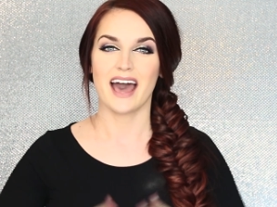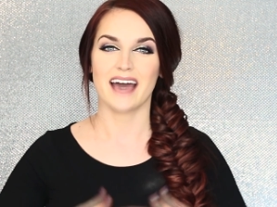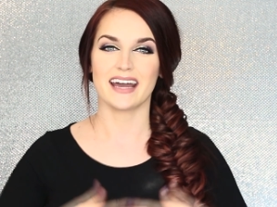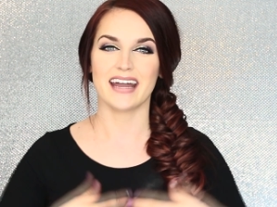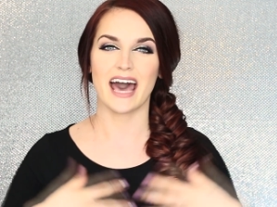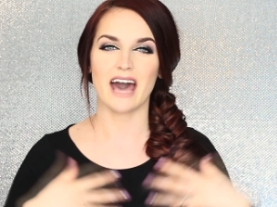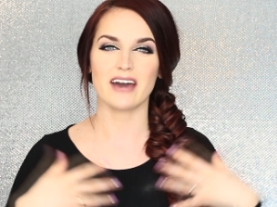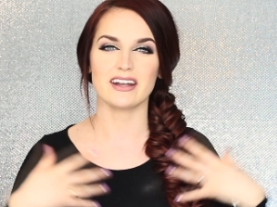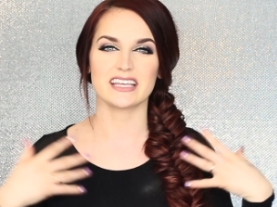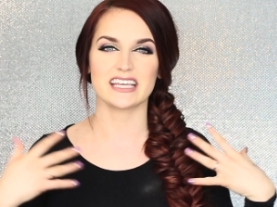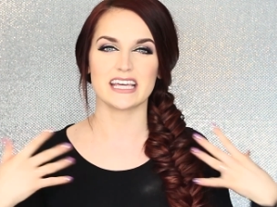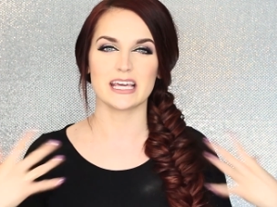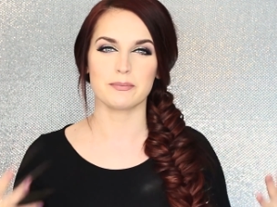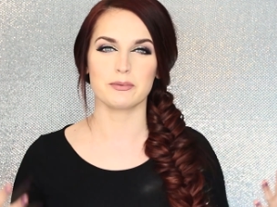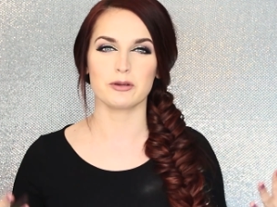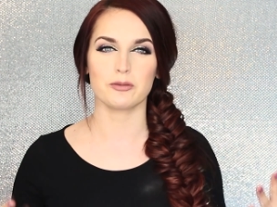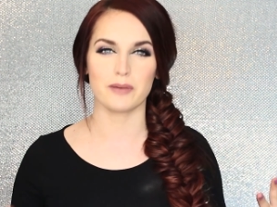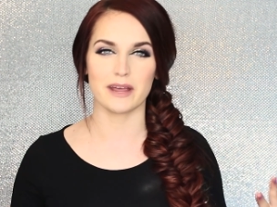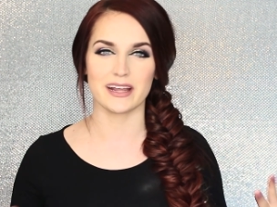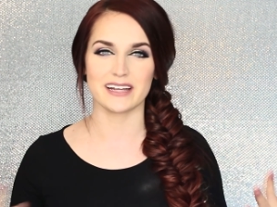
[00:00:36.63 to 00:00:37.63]
on how to keep
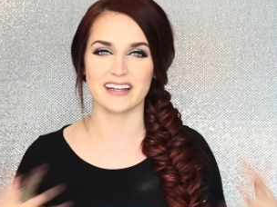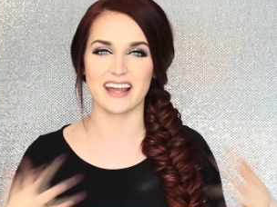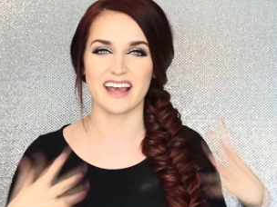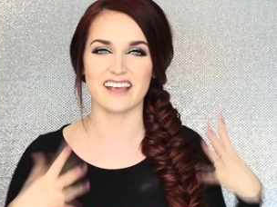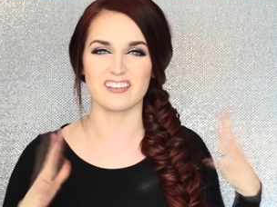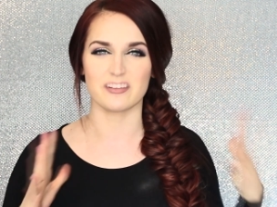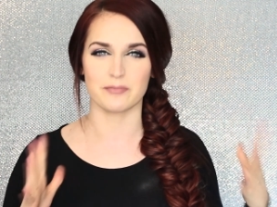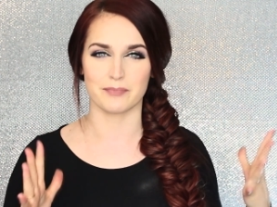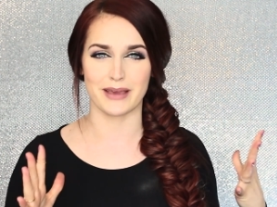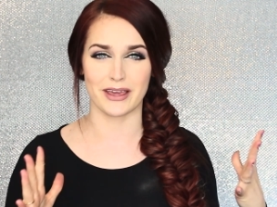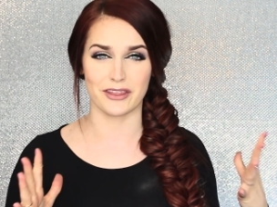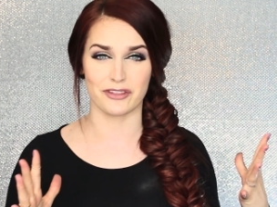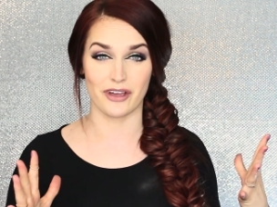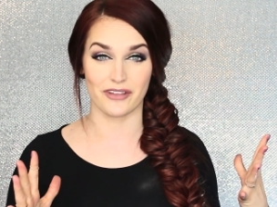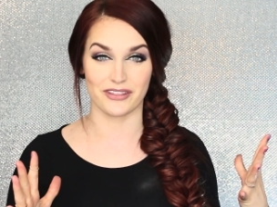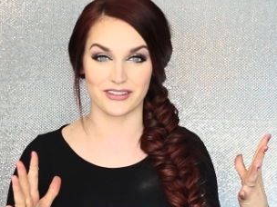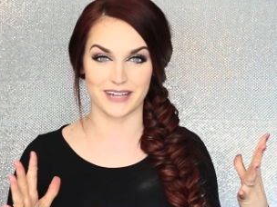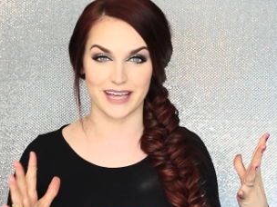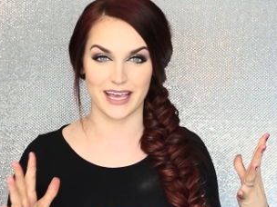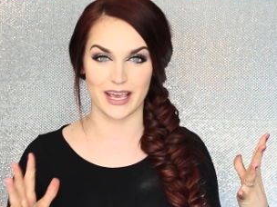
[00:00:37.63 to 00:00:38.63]
your braid nice and big
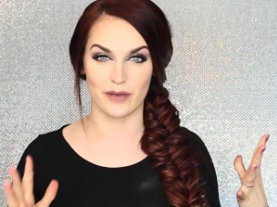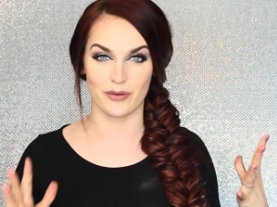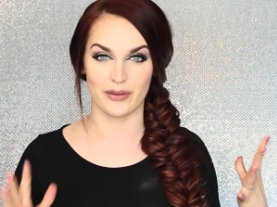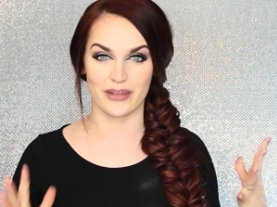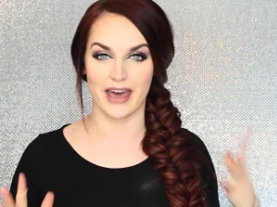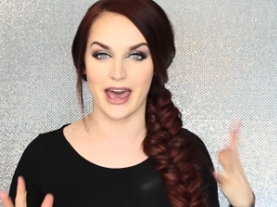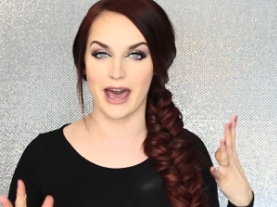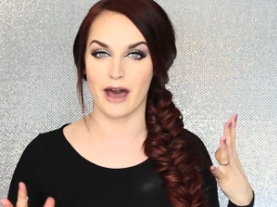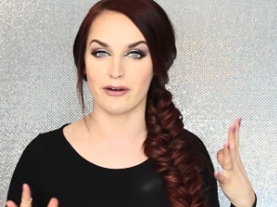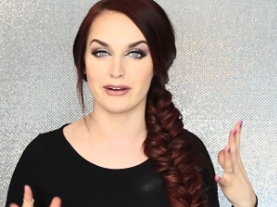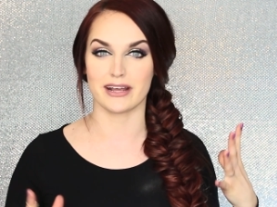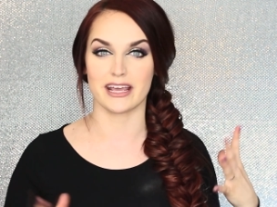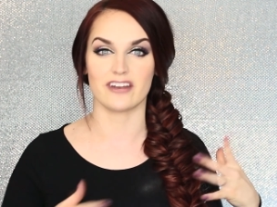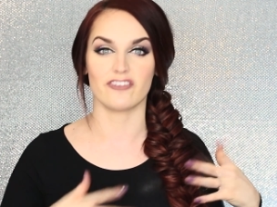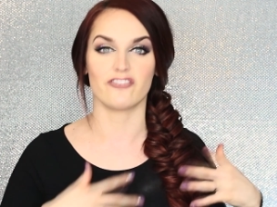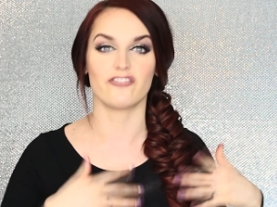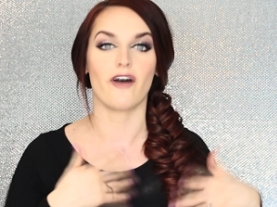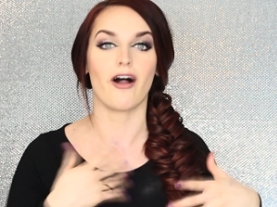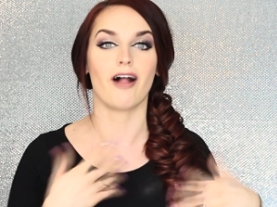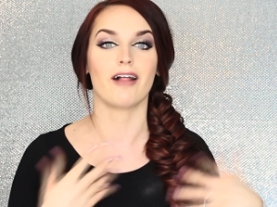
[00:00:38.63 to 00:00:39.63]
throughout the day without it
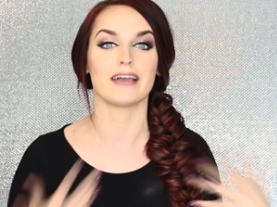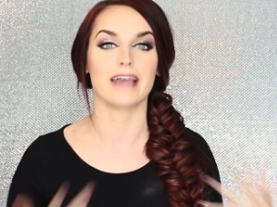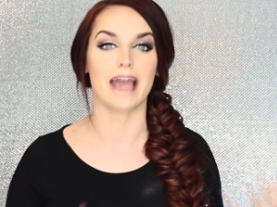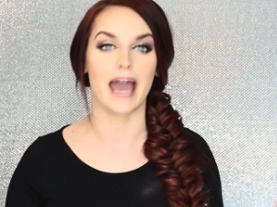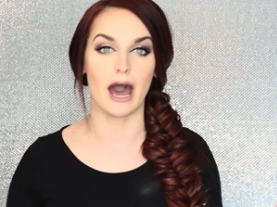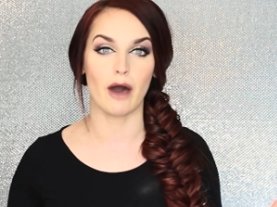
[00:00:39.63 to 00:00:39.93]
falling